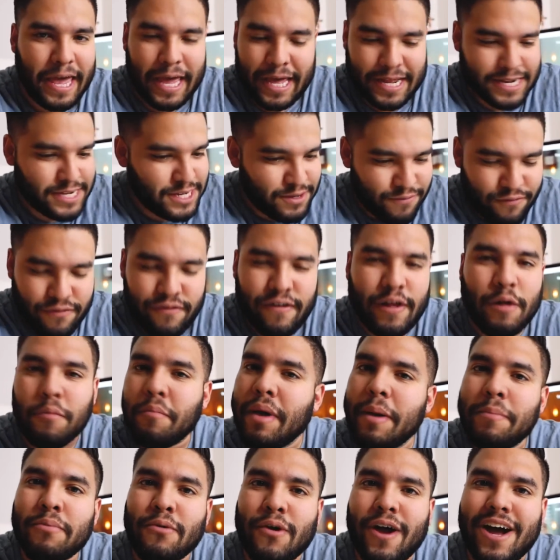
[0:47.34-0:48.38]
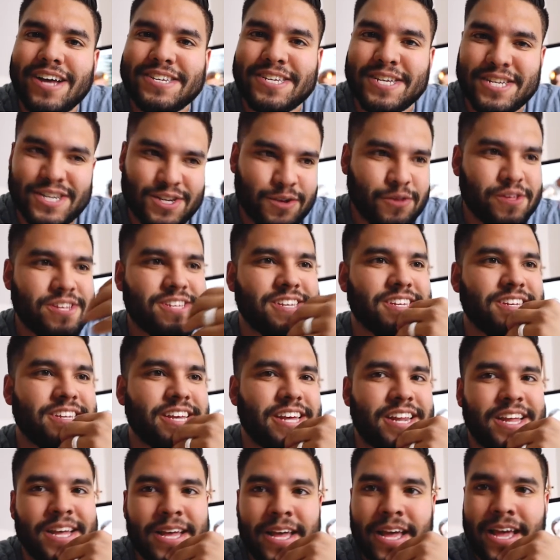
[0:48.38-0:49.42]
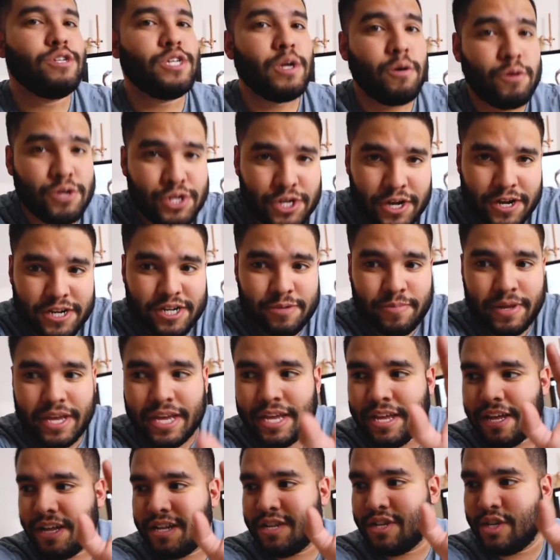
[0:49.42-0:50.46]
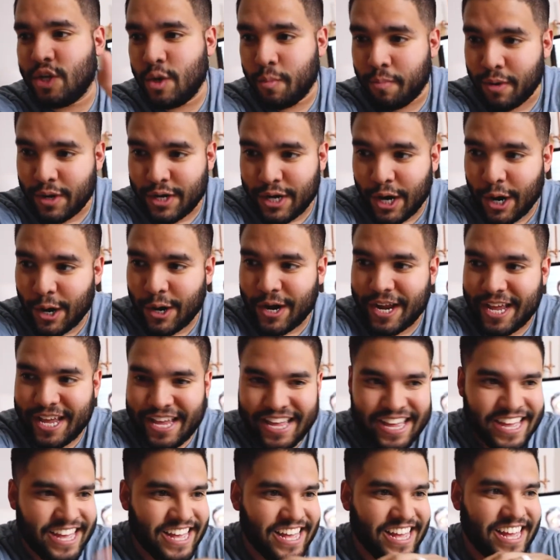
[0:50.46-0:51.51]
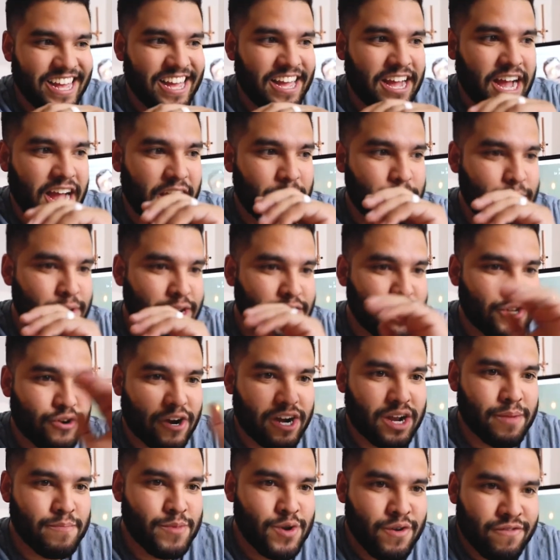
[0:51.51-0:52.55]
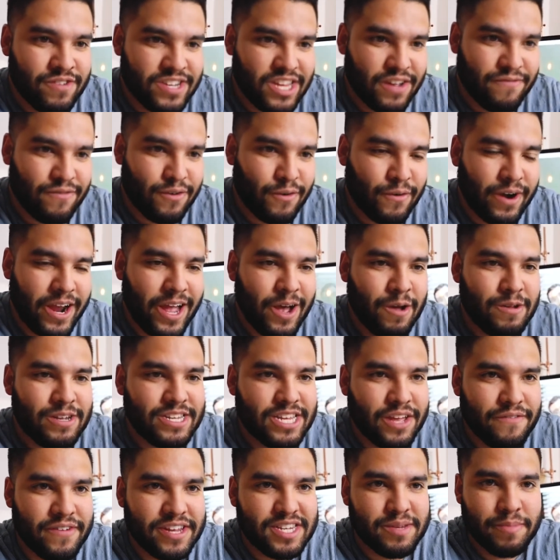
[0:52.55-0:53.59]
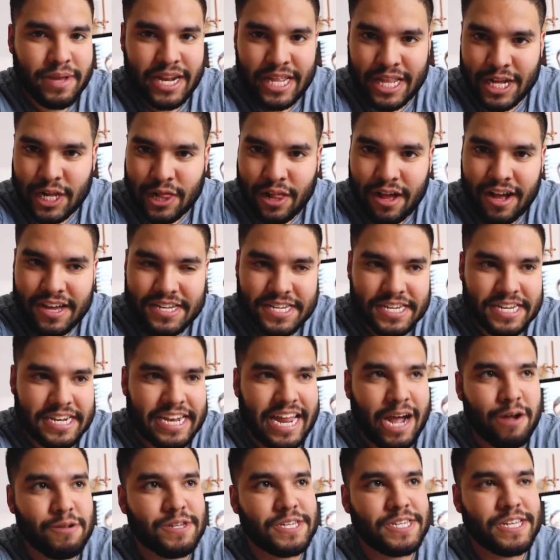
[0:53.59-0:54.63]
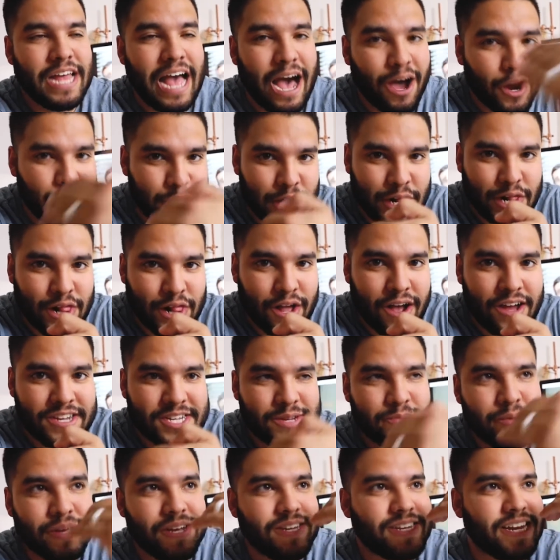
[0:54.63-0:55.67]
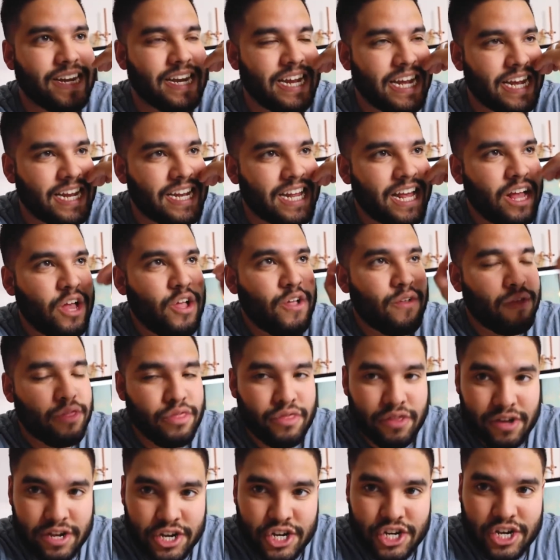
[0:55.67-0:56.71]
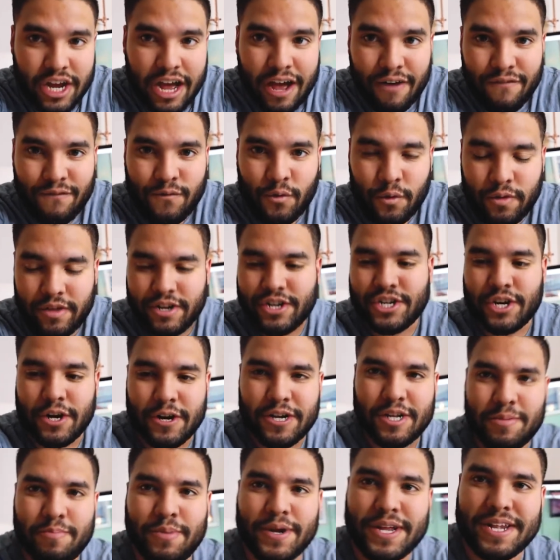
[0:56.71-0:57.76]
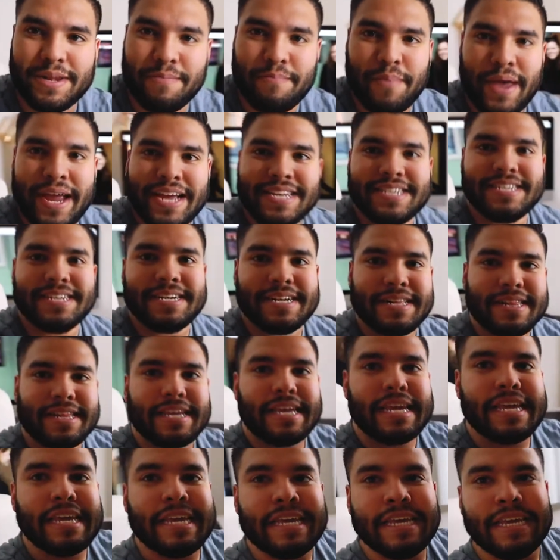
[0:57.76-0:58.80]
and film my process. So this is it. Don't judge me. It's super dirty. I've been trying to move stuff around, stuff that's been in the closet, now it's out of the closet because I need the shot for the shirts. But basically,